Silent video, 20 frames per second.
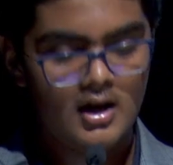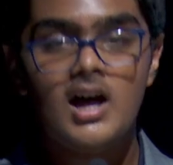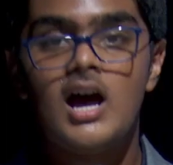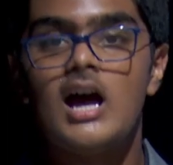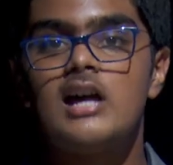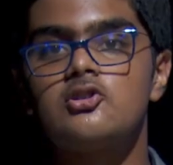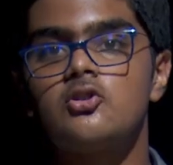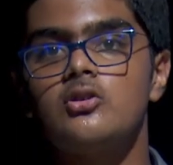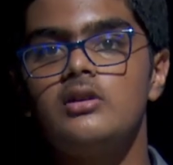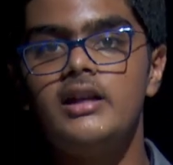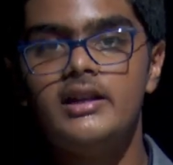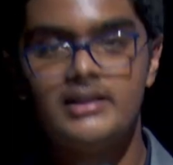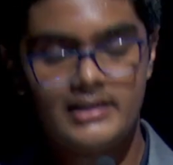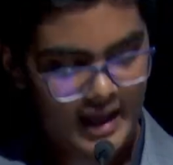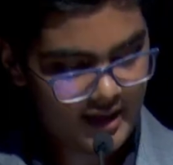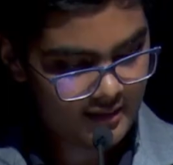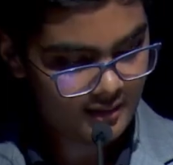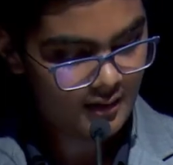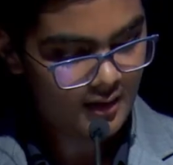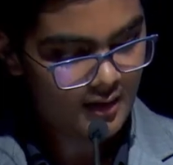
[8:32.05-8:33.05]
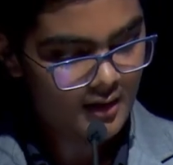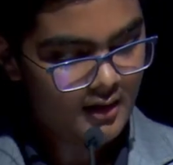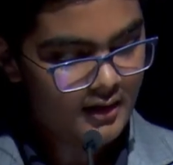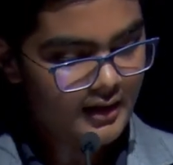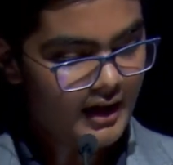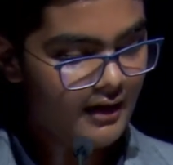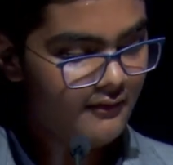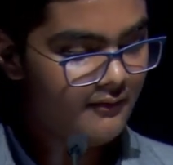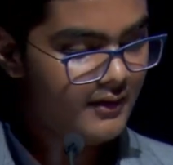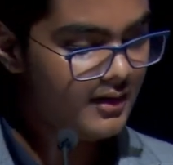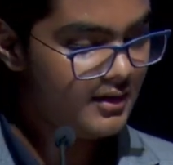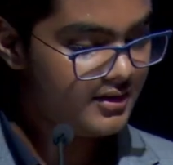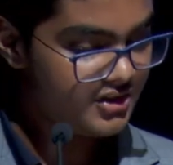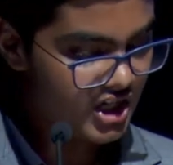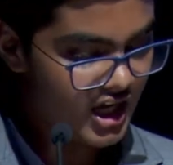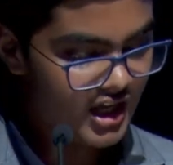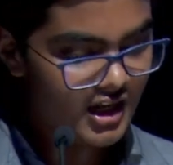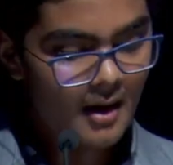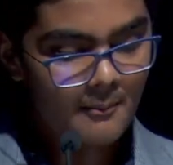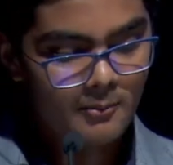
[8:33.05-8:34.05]
as only then can we
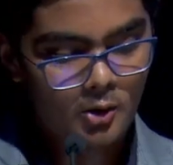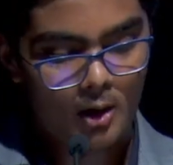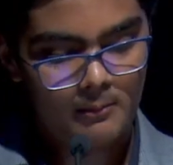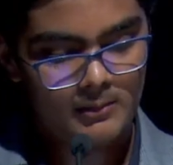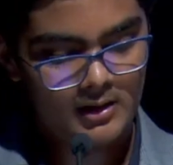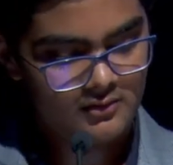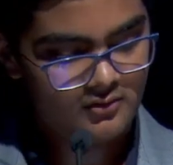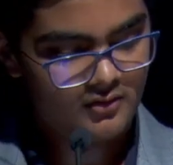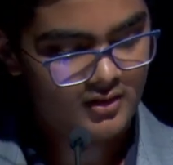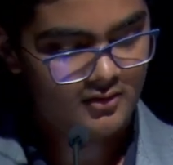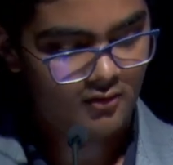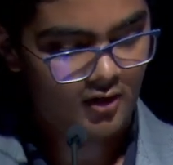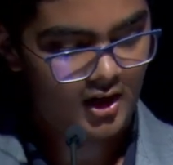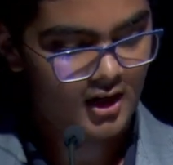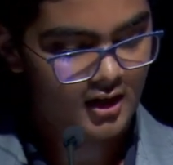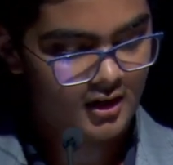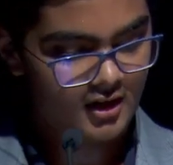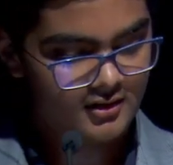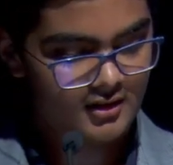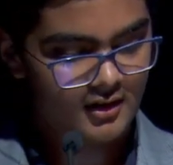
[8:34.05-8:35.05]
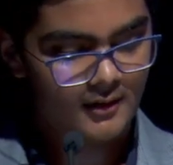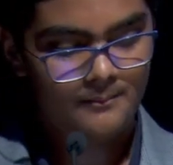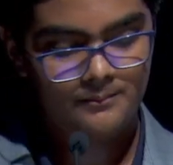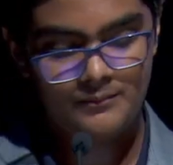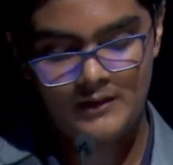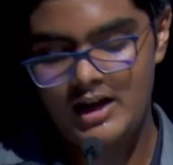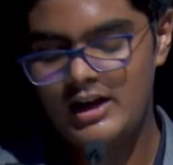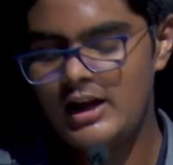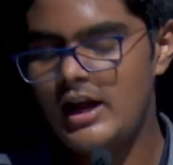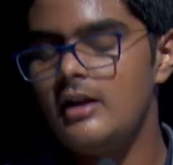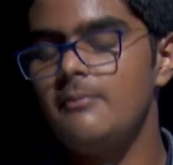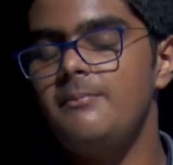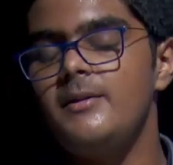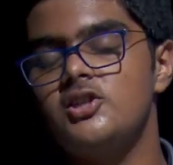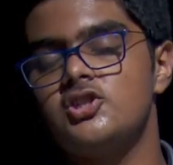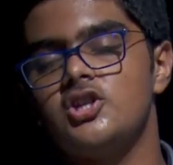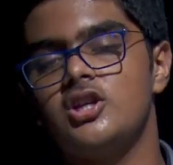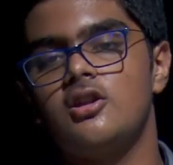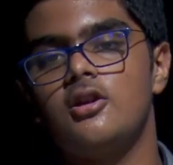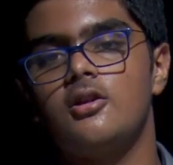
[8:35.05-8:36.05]
share our problems with one another and help
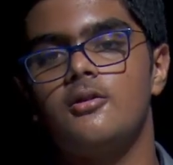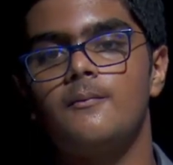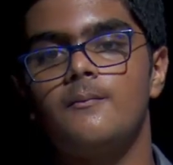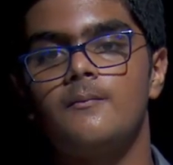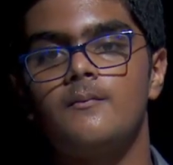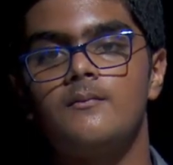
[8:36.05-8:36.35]
each other.